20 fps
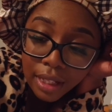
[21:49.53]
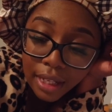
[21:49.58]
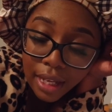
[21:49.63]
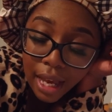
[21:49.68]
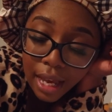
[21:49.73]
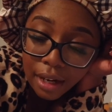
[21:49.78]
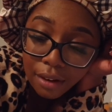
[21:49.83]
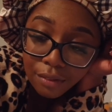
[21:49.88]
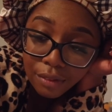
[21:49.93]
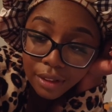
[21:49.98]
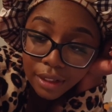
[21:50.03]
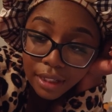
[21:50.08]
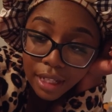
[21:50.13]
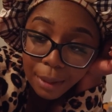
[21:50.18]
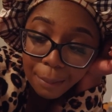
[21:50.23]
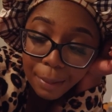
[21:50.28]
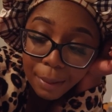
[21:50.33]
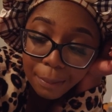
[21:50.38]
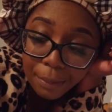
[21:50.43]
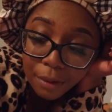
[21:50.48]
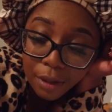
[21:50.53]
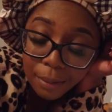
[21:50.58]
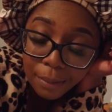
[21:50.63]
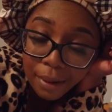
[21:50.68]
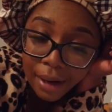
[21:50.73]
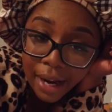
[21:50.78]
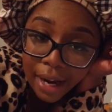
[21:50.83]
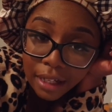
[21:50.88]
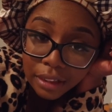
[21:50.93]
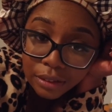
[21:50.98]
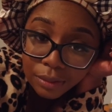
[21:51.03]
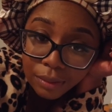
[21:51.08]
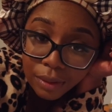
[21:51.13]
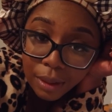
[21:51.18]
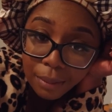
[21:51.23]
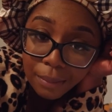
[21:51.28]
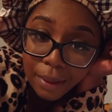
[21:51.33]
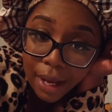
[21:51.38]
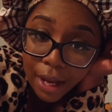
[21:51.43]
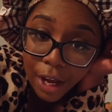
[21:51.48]
I don't really like people in my house when
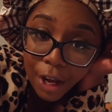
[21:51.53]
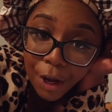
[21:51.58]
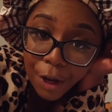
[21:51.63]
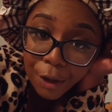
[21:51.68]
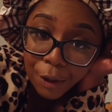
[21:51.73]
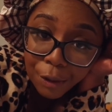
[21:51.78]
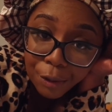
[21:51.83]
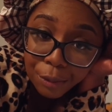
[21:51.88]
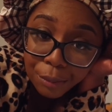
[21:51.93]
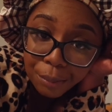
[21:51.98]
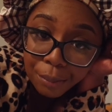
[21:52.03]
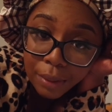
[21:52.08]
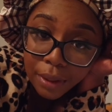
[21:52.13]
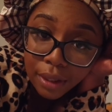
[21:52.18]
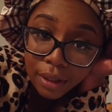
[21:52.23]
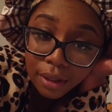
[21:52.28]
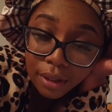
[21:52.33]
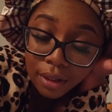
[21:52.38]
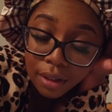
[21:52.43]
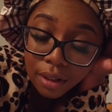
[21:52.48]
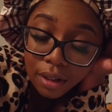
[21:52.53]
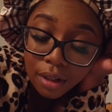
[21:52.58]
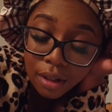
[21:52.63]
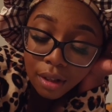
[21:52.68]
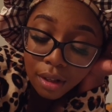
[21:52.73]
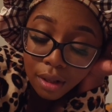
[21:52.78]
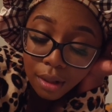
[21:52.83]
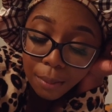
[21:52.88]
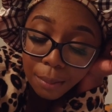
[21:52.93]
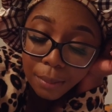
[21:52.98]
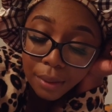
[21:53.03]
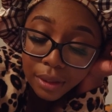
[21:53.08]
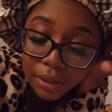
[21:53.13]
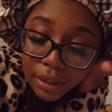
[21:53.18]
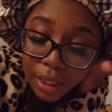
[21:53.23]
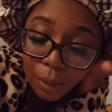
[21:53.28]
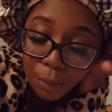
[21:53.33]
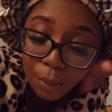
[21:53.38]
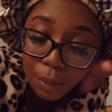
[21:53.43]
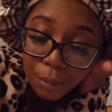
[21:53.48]
I'm not home because
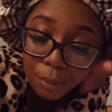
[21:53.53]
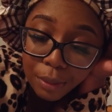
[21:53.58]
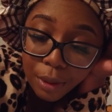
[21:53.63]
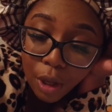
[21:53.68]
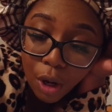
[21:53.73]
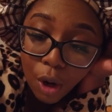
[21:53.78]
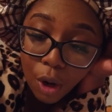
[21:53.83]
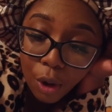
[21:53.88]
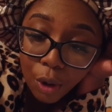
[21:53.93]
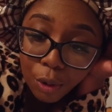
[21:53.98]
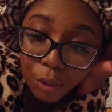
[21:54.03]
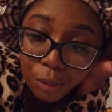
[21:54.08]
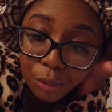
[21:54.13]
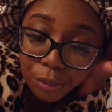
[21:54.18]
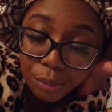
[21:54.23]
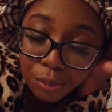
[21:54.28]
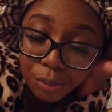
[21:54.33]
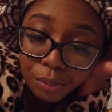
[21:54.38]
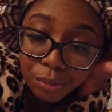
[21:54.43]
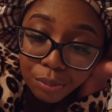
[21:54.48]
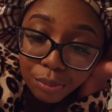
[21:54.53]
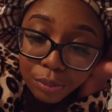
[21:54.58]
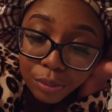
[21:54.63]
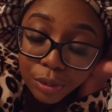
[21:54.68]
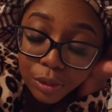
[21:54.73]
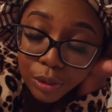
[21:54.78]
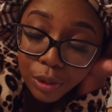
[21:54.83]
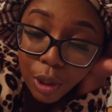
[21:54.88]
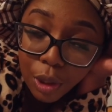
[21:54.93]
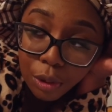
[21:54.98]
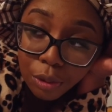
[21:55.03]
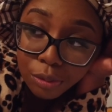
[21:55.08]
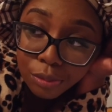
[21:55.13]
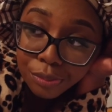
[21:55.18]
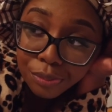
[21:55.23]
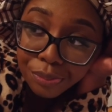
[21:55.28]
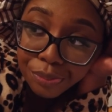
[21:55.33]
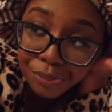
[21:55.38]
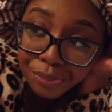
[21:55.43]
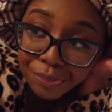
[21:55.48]
I won't be home. So,
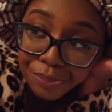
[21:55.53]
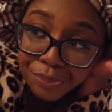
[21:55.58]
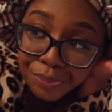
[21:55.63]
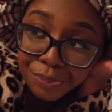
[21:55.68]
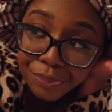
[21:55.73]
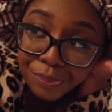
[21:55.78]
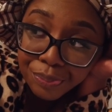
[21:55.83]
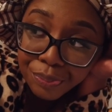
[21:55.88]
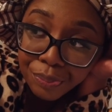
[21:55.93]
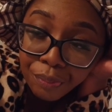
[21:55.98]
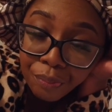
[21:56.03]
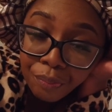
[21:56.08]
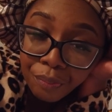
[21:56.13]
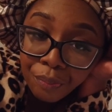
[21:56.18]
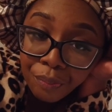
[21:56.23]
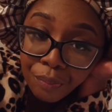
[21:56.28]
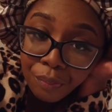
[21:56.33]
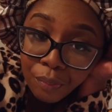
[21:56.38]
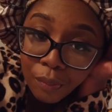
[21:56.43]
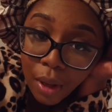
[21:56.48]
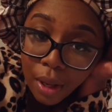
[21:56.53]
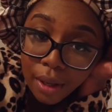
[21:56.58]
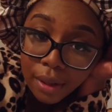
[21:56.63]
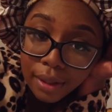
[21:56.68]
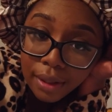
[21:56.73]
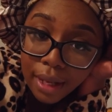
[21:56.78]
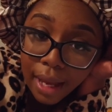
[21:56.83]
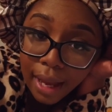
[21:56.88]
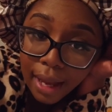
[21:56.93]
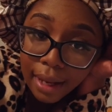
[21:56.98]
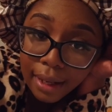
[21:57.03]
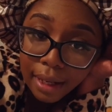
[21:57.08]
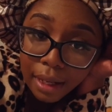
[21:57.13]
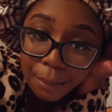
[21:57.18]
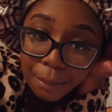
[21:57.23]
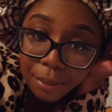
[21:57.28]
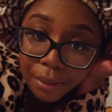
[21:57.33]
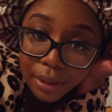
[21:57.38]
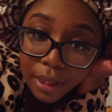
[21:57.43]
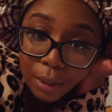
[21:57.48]
yeah, I got to
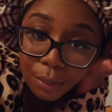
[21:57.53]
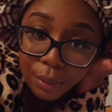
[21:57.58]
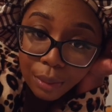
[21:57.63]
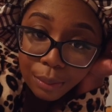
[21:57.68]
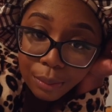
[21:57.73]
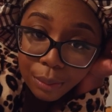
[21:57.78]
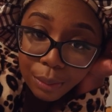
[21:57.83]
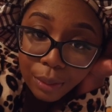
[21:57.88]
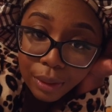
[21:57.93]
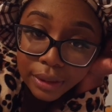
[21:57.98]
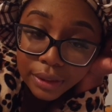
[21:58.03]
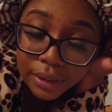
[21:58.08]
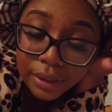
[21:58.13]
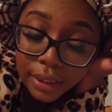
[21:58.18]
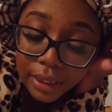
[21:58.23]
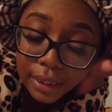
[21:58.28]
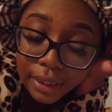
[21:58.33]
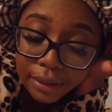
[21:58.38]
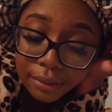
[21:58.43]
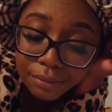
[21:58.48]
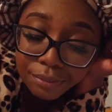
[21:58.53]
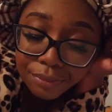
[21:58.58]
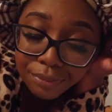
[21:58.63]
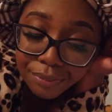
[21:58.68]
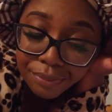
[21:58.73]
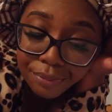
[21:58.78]
put that work request in.